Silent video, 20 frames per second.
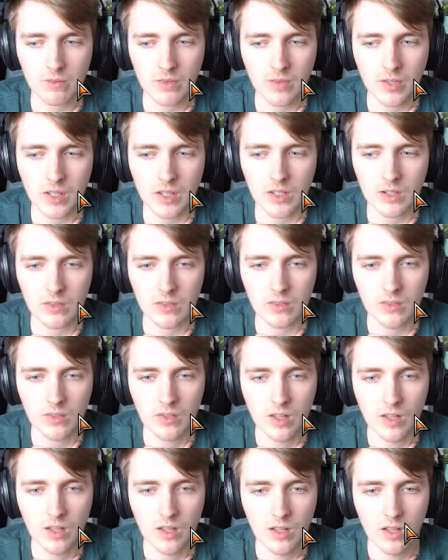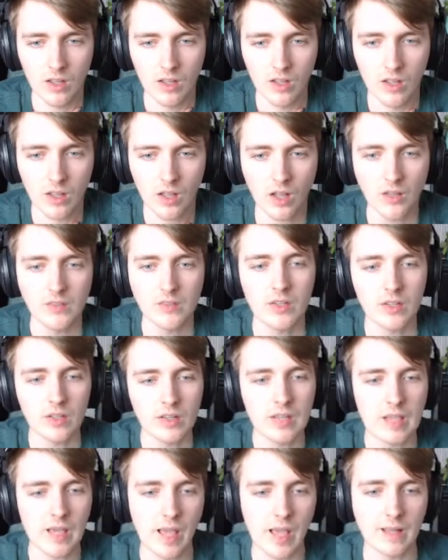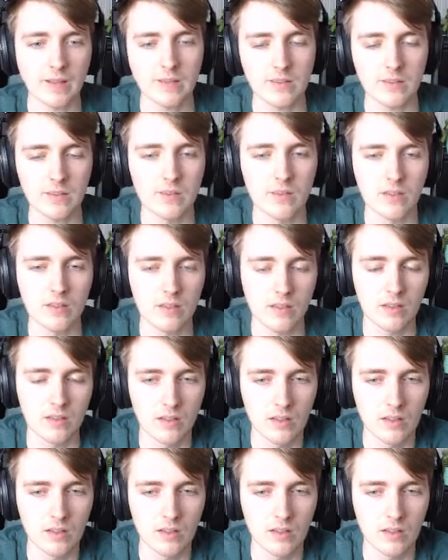and until he answers it,